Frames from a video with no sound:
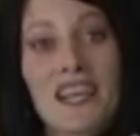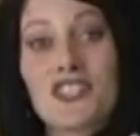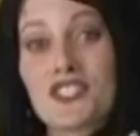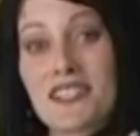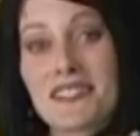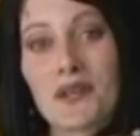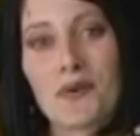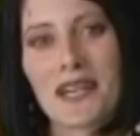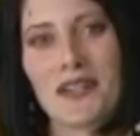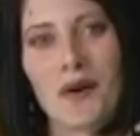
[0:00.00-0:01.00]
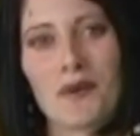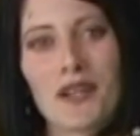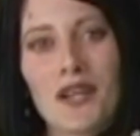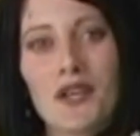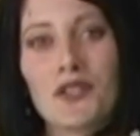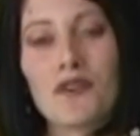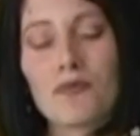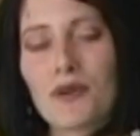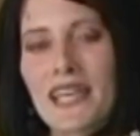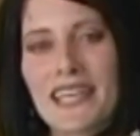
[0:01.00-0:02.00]
Just a quick note.
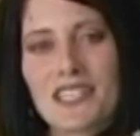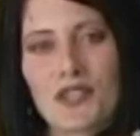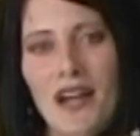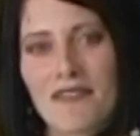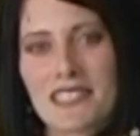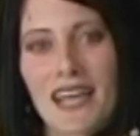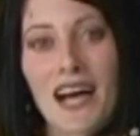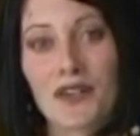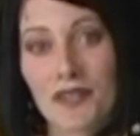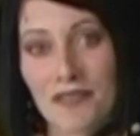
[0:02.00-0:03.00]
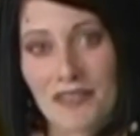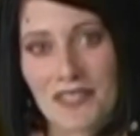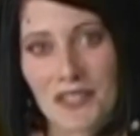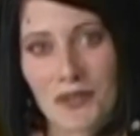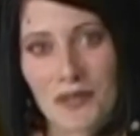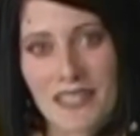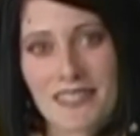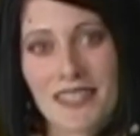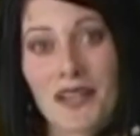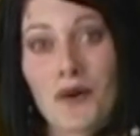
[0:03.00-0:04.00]
You've preheated your oven to 150
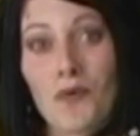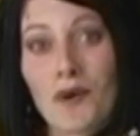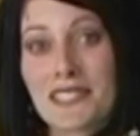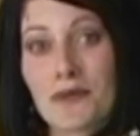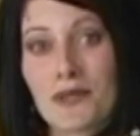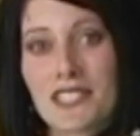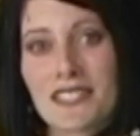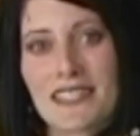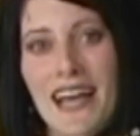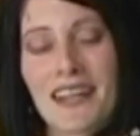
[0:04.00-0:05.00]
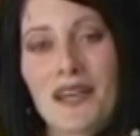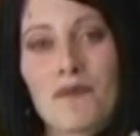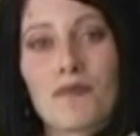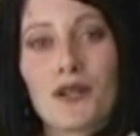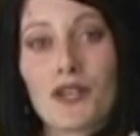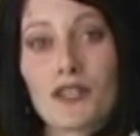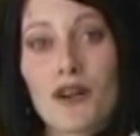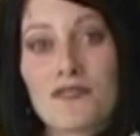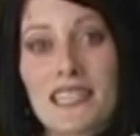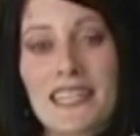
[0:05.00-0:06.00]
degrees. Once it reaches that, put your
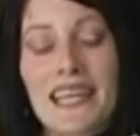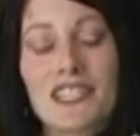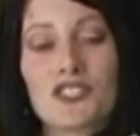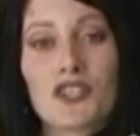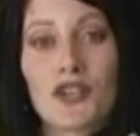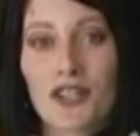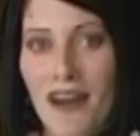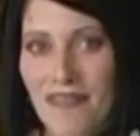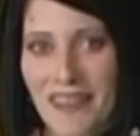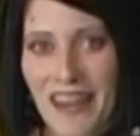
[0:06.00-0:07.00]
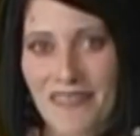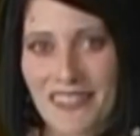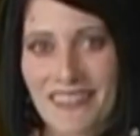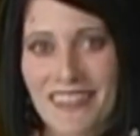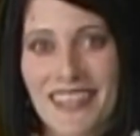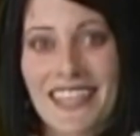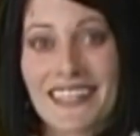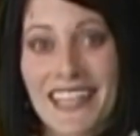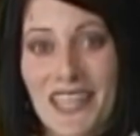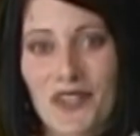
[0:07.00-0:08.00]
loaves in and turn off the oven.
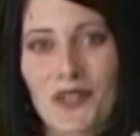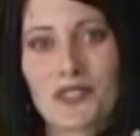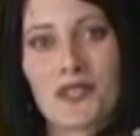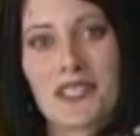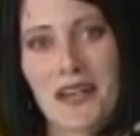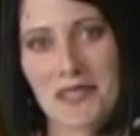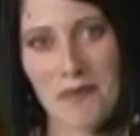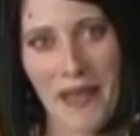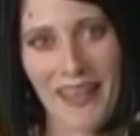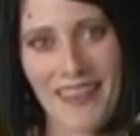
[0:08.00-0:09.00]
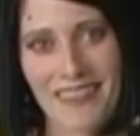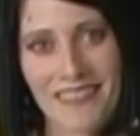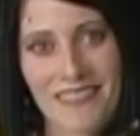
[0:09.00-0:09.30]
Later, you'll turn it on to bake.